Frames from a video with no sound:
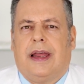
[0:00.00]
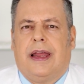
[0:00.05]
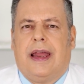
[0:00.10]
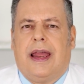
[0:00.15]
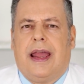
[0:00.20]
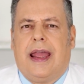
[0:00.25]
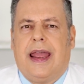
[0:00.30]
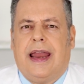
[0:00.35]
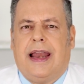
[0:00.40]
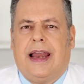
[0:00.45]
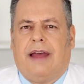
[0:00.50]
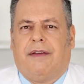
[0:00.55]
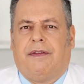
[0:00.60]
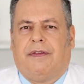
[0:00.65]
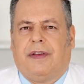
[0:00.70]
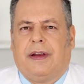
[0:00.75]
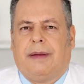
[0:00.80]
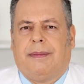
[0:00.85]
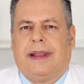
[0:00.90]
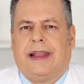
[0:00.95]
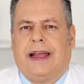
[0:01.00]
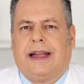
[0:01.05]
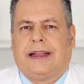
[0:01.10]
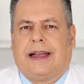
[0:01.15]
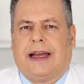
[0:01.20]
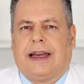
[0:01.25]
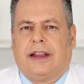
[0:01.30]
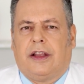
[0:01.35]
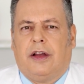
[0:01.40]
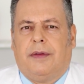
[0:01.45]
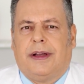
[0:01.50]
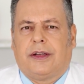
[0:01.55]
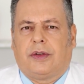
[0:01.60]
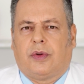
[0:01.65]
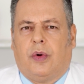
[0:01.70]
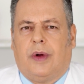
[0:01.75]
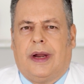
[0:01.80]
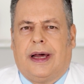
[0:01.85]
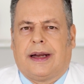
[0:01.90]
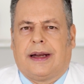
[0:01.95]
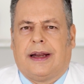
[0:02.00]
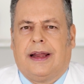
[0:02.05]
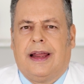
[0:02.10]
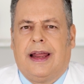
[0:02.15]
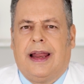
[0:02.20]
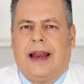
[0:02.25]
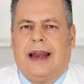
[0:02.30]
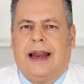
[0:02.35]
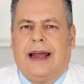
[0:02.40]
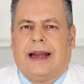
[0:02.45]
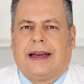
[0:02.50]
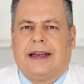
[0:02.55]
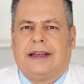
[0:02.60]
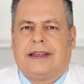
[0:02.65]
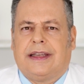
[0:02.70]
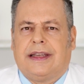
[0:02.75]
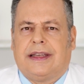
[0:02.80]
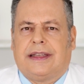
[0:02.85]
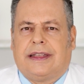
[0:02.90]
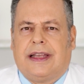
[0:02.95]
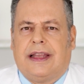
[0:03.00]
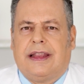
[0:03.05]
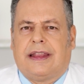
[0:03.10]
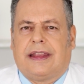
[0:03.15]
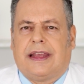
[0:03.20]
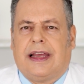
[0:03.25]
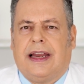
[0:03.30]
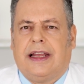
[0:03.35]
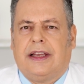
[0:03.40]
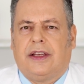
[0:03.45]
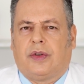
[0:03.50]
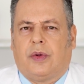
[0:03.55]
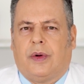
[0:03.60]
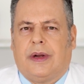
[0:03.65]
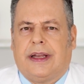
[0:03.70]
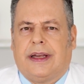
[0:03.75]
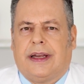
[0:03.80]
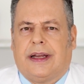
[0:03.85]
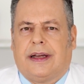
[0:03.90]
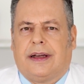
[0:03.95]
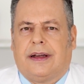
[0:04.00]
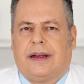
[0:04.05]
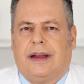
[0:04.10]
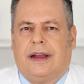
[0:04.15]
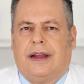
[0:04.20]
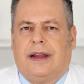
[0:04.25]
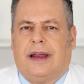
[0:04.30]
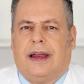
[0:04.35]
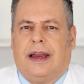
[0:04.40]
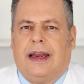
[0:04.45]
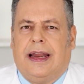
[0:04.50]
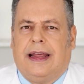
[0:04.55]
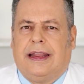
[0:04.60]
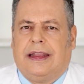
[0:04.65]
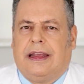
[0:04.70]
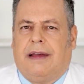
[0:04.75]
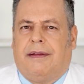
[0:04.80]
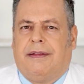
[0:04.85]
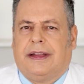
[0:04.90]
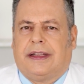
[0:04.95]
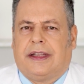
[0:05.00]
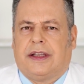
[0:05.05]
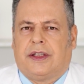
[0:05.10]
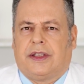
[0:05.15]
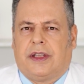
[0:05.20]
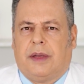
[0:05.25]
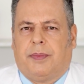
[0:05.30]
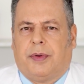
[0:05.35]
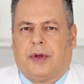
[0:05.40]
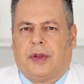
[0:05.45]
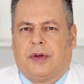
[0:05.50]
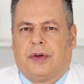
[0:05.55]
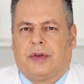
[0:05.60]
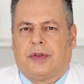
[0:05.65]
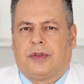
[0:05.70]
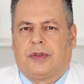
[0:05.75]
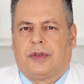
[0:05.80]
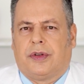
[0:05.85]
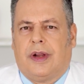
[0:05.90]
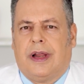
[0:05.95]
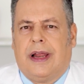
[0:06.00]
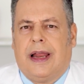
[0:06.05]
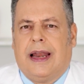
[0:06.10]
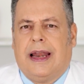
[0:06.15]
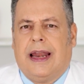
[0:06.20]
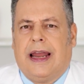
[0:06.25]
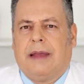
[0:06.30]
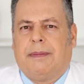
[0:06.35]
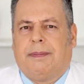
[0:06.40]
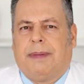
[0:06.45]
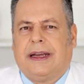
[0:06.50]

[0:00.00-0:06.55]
The strongest evidence indicates that the prevalence of obesity has increased as a consequence